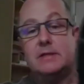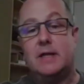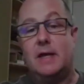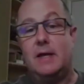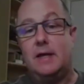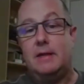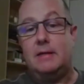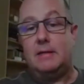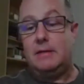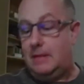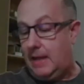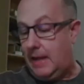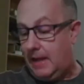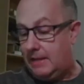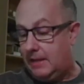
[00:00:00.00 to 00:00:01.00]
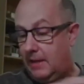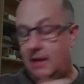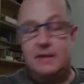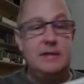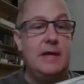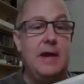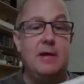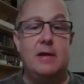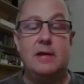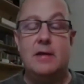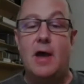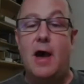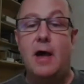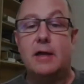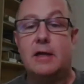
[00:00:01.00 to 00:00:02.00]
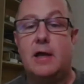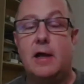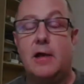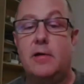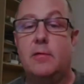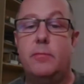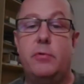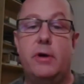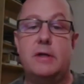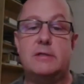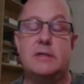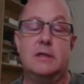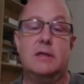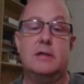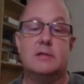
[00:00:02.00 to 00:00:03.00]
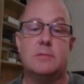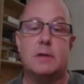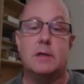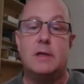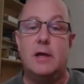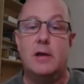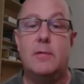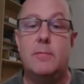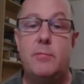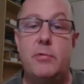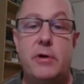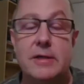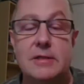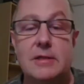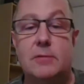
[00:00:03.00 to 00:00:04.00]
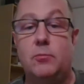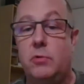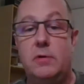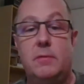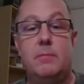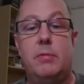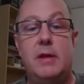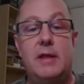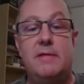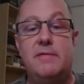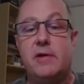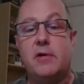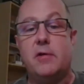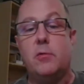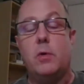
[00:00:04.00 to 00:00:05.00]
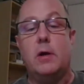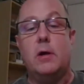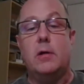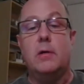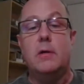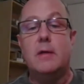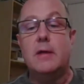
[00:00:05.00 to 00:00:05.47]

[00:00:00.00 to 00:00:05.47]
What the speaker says: I had to hunt down a non-colored pressing because my colored pressing wouldn't play very well.